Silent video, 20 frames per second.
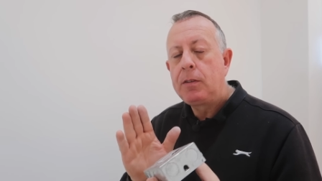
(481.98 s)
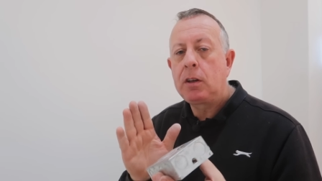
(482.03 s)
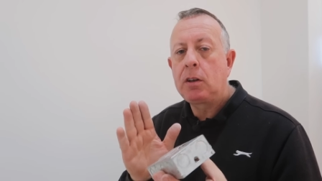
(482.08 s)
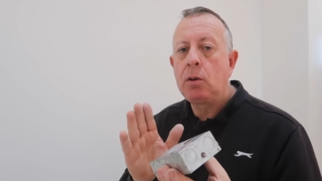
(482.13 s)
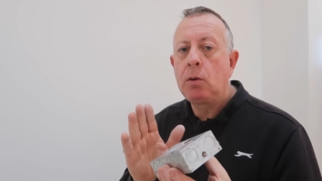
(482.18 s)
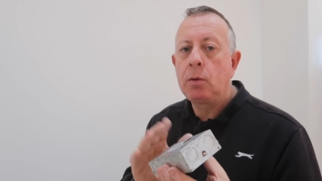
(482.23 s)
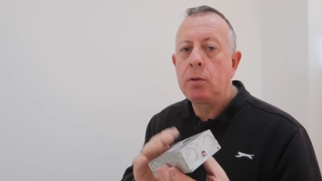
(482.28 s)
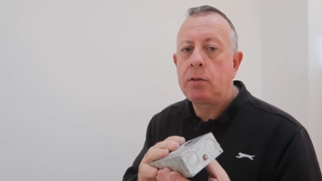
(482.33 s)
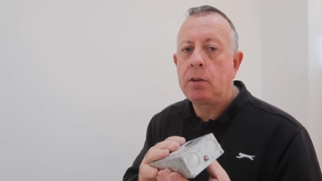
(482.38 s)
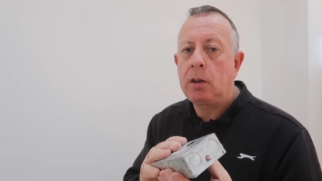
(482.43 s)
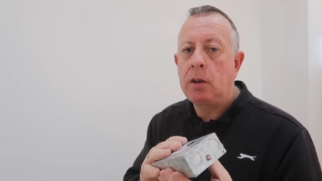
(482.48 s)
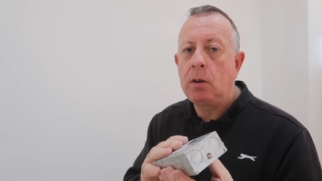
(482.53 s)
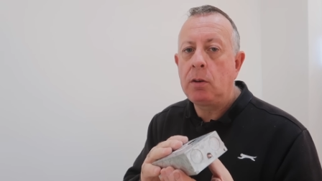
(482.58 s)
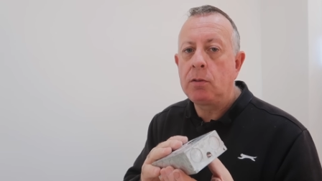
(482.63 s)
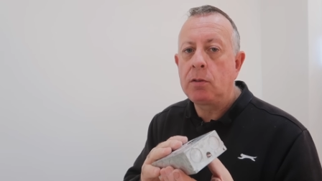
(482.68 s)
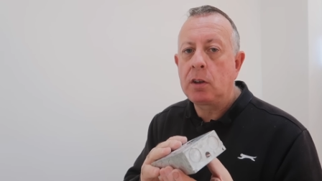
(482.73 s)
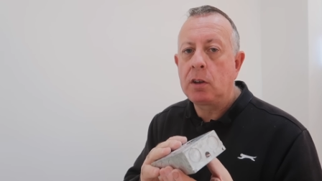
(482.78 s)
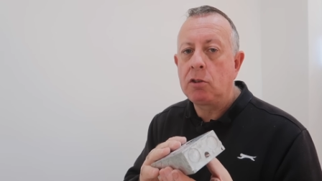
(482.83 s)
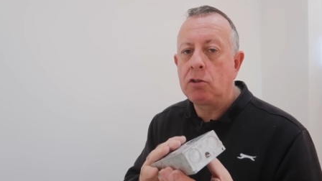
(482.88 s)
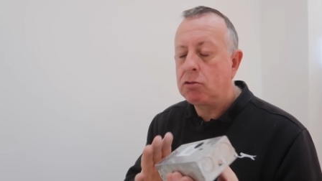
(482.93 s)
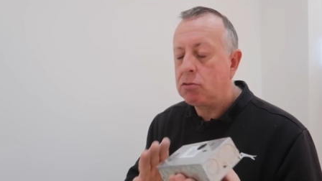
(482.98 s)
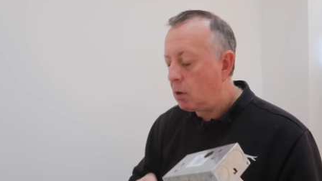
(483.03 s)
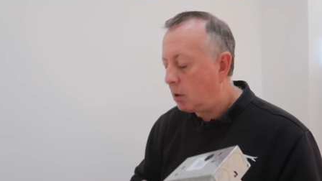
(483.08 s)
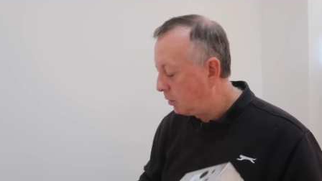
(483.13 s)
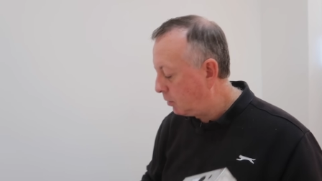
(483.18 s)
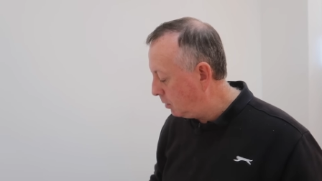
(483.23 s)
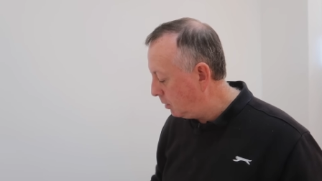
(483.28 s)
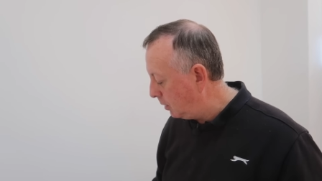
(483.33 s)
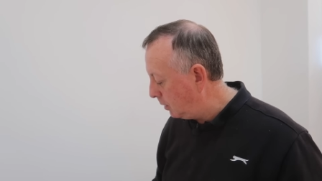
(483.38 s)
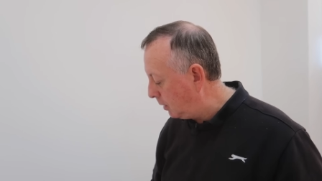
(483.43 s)
You can also use
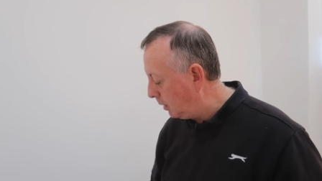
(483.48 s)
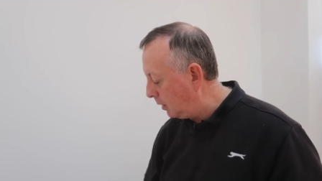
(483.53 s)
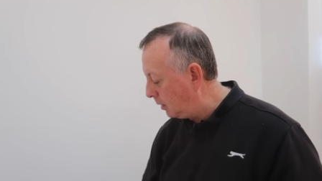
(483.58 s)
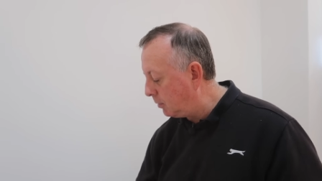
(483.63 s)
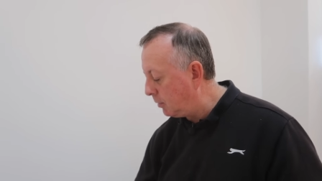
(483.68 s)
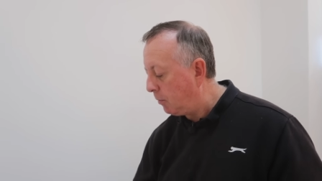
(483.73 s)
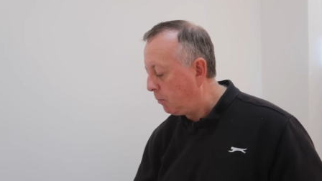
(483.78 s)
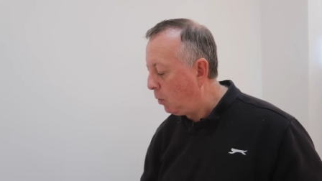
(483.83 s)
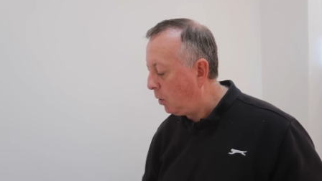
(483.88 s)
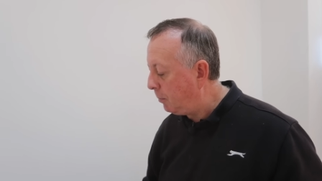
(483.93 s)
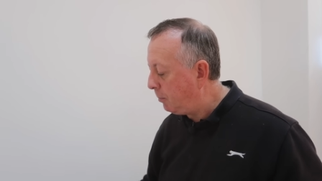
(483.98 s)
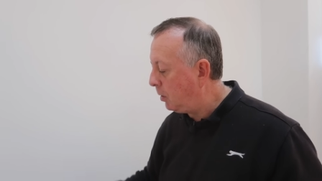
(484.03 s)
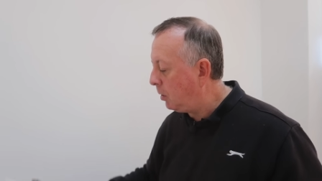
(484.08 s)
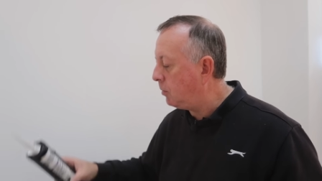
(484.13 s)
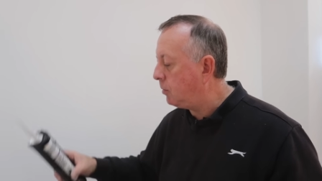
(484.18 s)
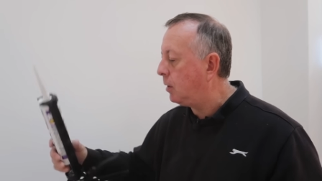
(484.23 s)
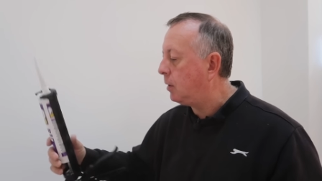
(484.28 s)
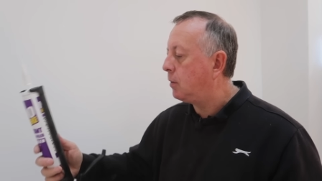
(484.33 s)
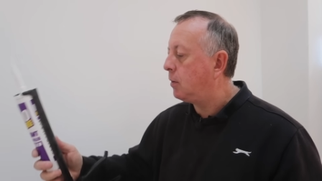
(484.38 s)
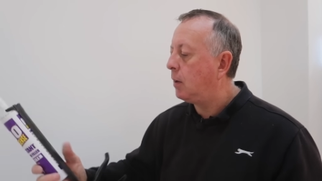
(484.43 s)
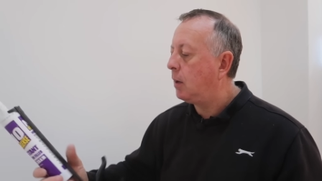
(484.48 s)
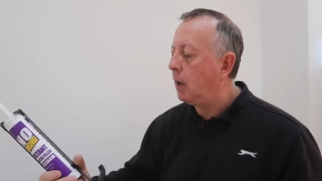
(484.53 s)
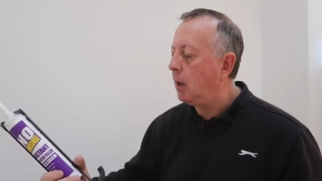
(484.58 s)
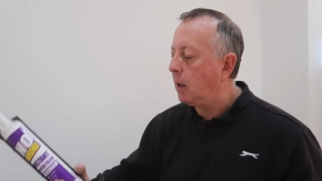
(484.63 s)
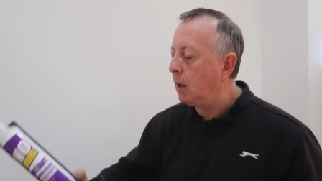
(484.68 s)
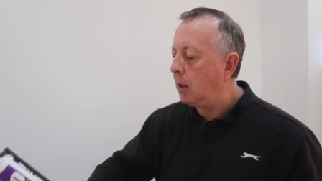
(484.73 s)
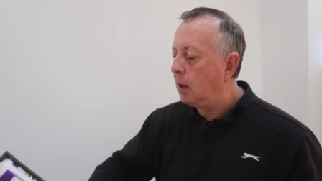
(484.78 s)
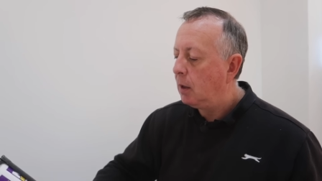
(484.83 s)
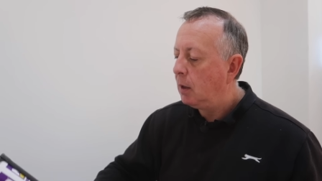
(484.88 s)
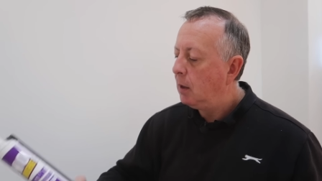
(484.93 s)
construction adhesive. What I'm using
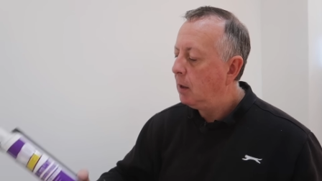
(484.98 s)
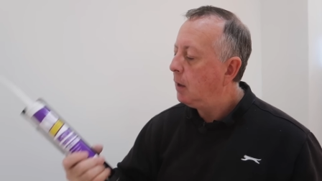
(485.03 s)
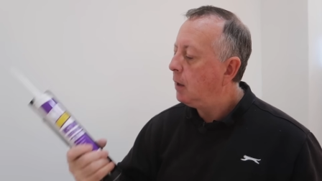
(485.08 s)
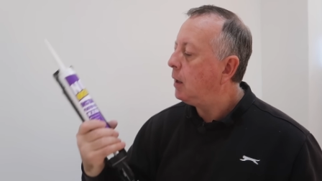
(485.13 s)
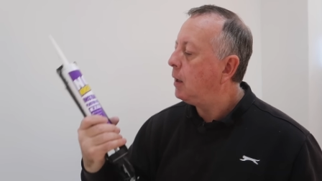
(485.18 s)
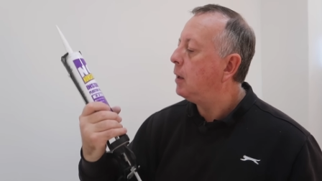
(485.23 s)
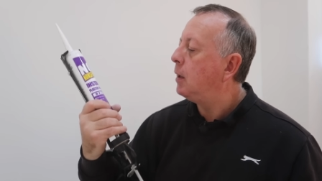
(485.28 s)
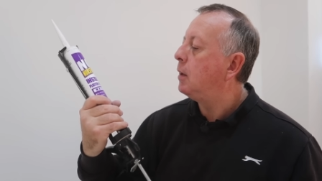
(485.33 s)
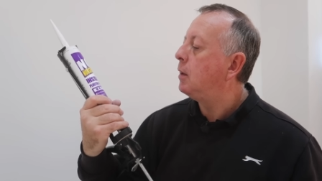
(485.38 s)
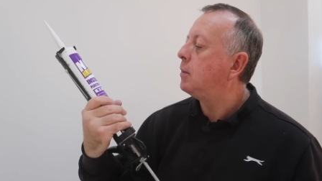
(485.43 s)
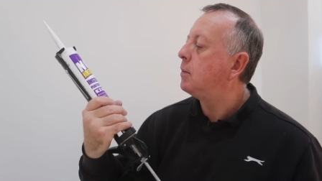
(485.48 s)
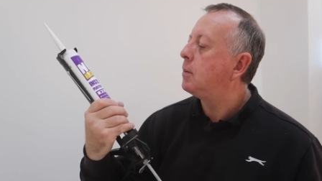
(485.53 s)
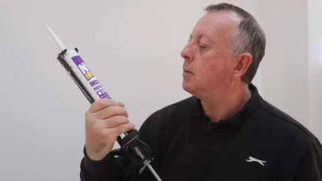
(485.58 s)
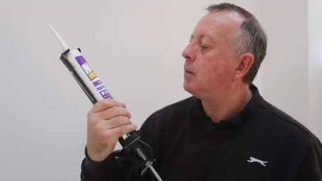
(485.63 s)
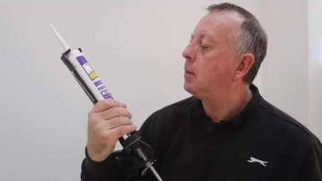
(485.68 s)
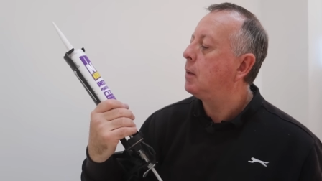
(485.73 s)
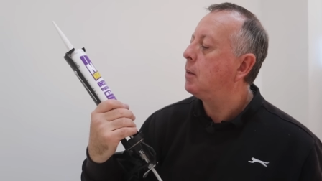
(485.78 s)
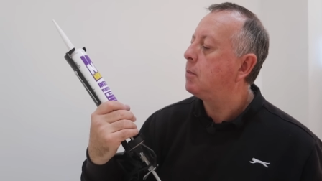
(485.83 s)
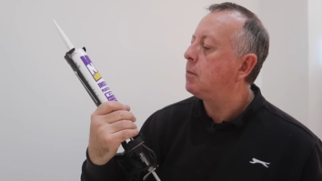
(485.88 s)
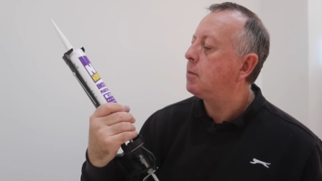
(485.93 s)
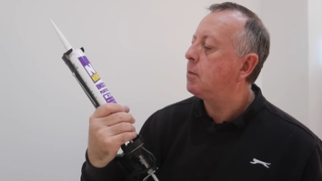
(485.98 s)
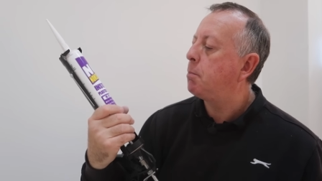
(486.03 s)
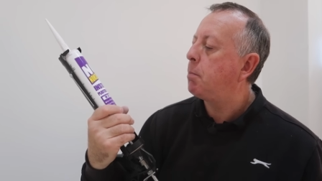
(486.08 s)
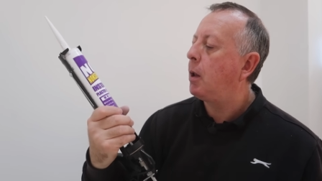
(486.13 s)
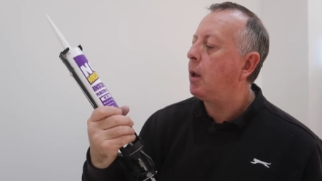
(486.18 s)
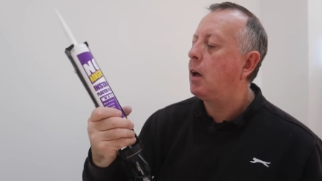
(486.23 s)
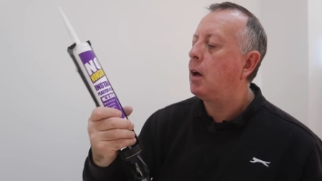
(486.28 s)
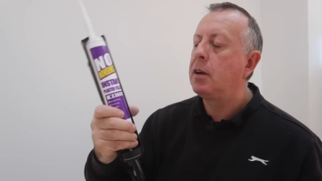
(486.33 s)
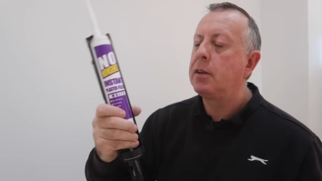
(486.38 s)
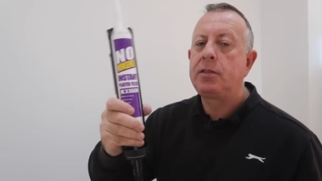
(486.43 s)
today is this
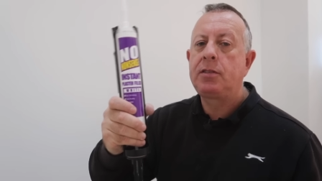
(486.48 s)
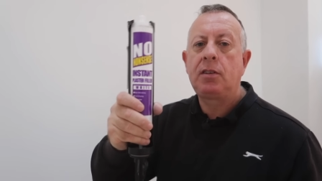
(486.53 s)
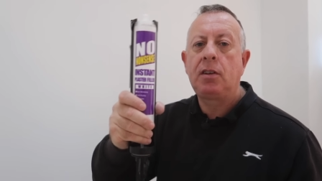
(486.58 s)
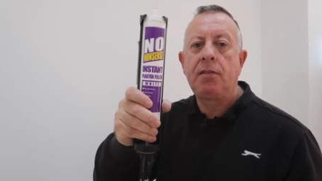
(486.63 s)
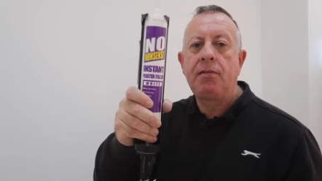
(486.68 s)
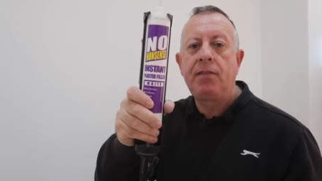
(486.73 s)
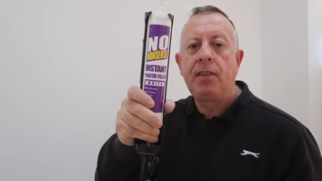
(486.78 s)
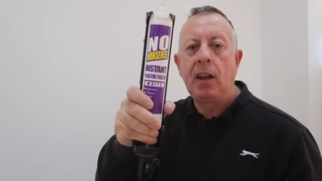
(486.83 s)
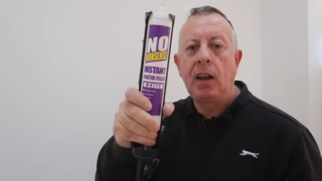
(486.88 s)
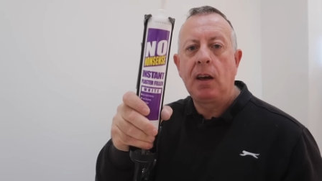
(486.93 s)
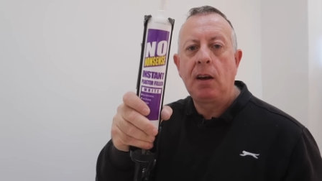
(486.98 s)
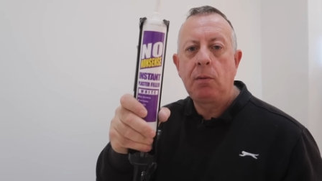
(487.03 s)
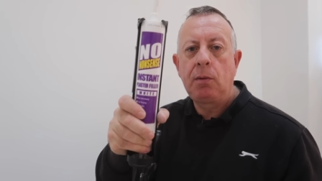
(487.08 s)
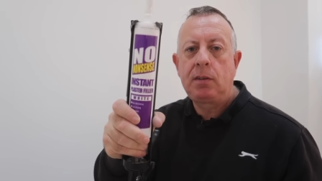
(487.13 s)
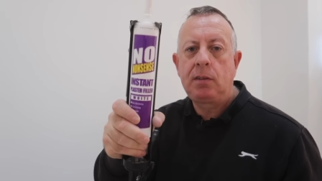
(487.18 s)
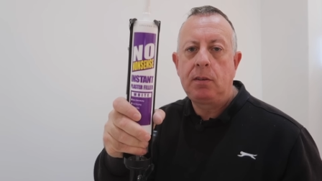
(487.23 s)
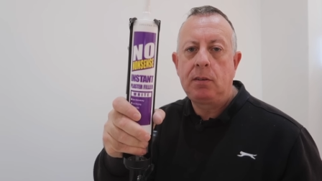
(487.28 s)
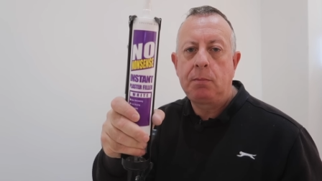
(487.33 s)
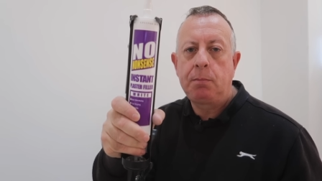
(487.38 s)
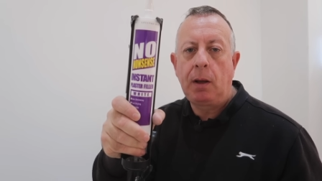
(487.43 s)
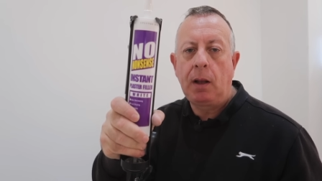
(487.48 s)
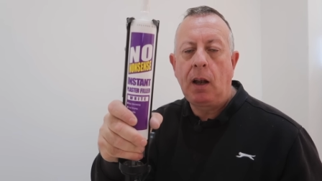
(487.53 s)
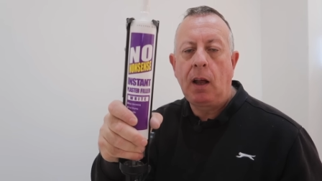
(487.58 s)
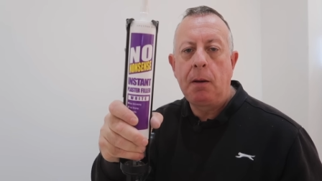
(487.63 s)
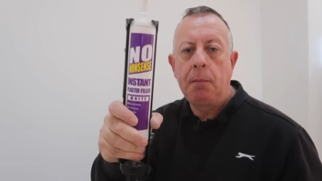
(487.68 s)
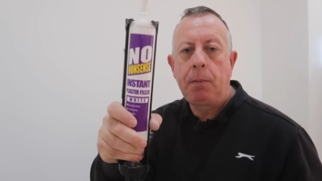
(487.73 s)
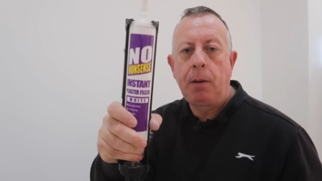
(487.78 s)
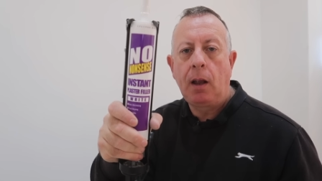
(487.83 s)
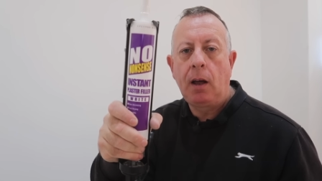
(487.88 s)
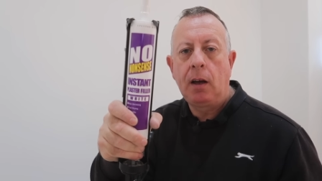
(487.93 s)
plaster filler, which is a bit
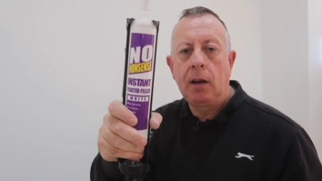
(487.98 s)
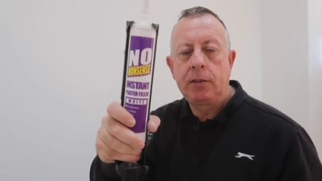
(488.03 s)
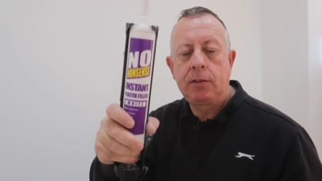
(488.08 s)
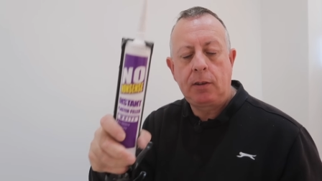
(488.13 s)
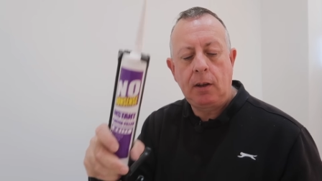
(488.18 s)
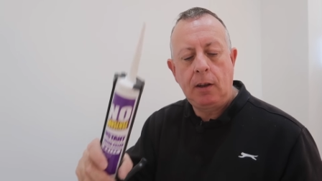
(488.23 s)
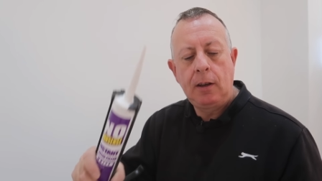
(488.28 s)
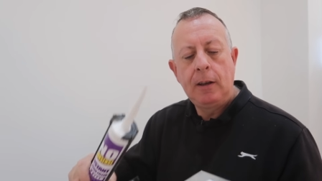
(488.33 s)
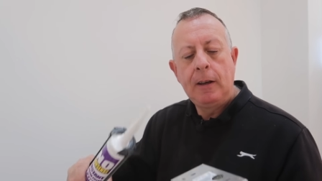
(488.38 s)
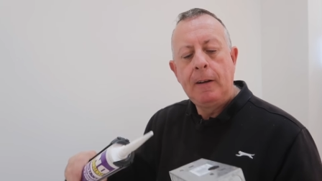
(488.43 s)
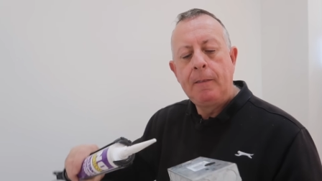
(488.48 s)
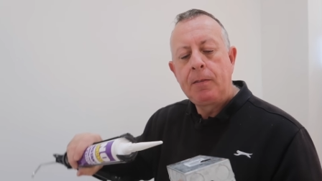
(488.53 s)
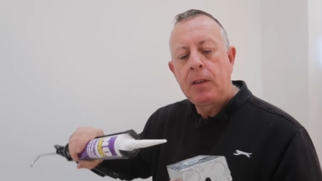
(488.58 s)
like plaster.